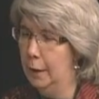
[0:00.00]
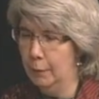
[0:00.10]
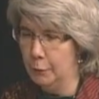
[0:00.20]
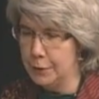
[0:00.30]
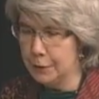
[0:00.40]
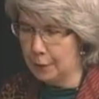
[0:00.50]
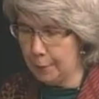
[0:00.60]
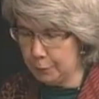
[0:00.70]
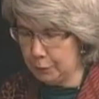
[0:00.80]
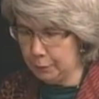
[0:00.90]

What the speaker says: And we stopped.